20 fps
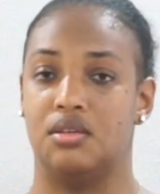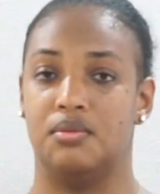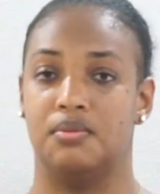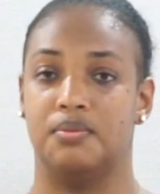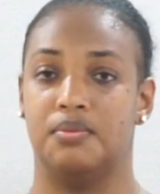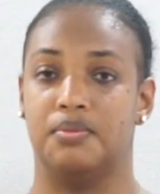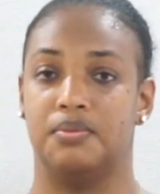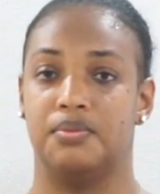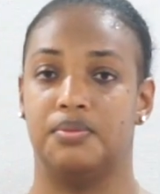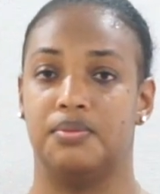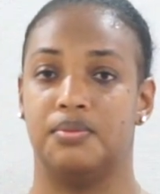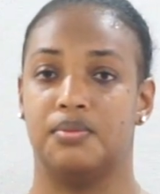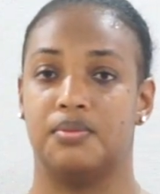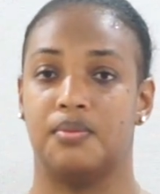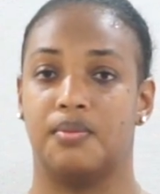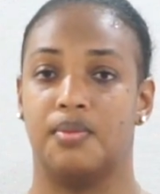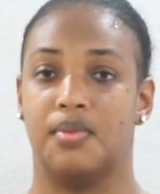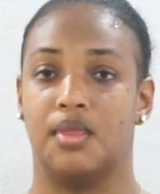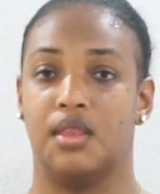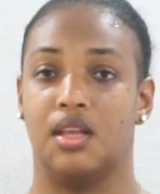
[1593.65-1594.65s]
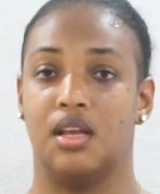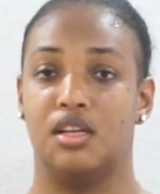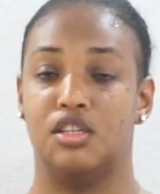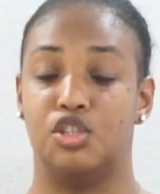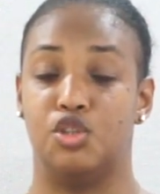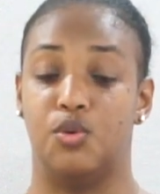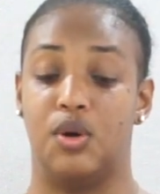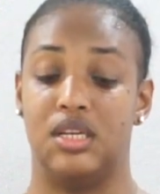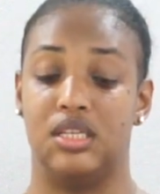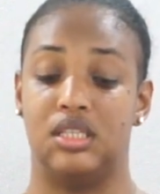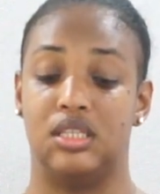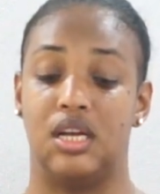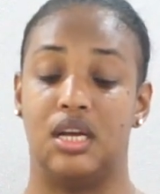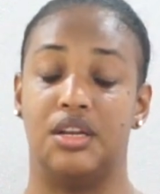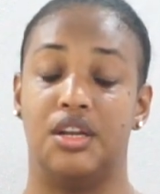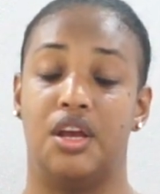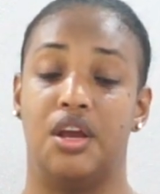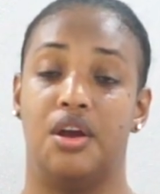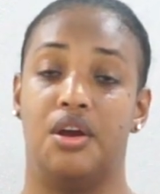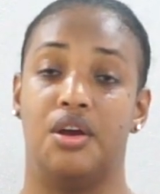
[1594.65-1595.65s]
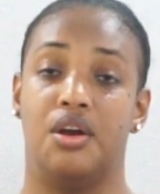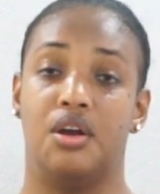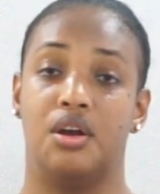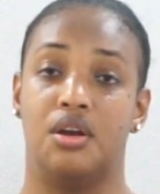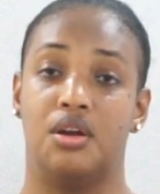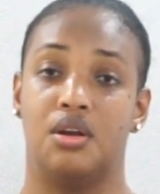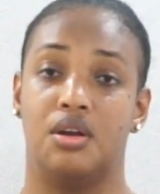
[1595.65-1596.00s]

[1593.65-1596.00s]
So I stand here,